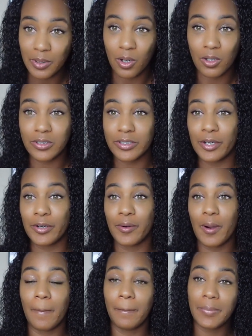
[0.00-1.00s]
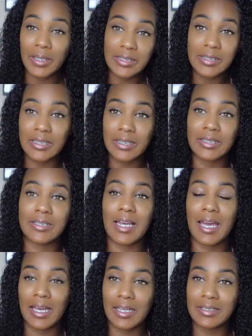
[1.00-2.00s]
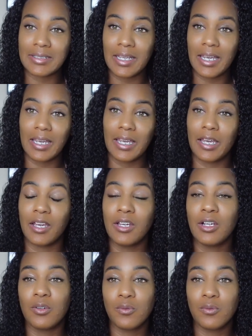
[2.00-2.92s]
but also business as a